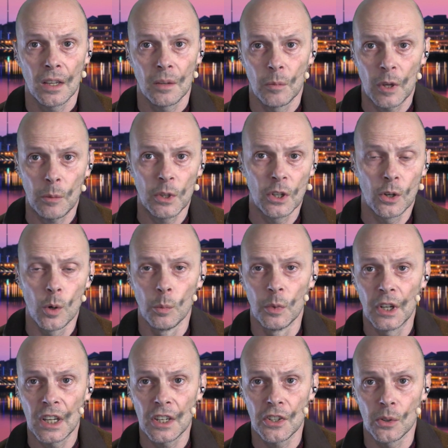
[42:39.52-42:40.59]
maybe the
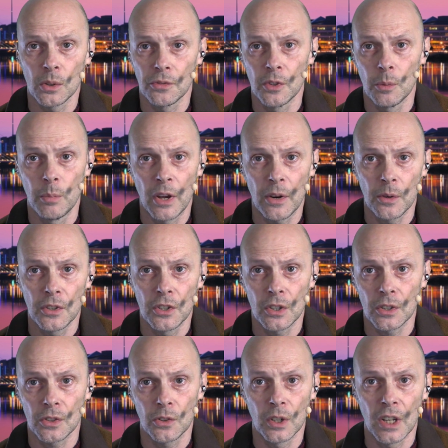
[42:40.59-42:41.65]
combination of the
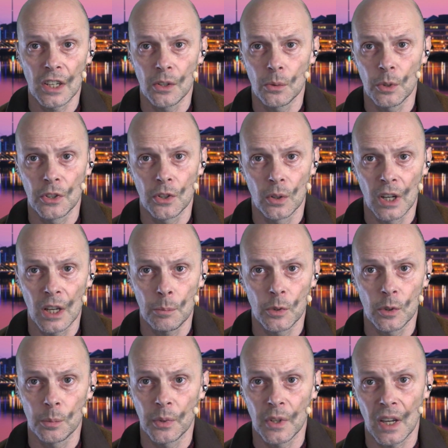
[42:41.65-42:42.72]
Behringer together with your
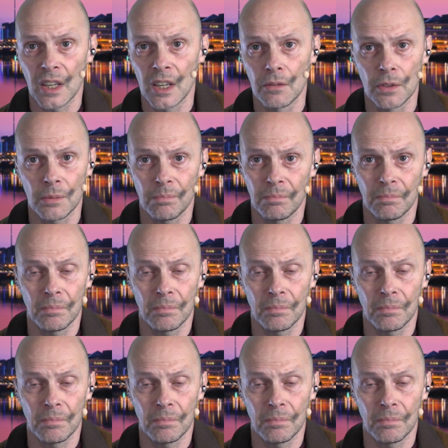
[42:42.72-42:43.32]
laptop can give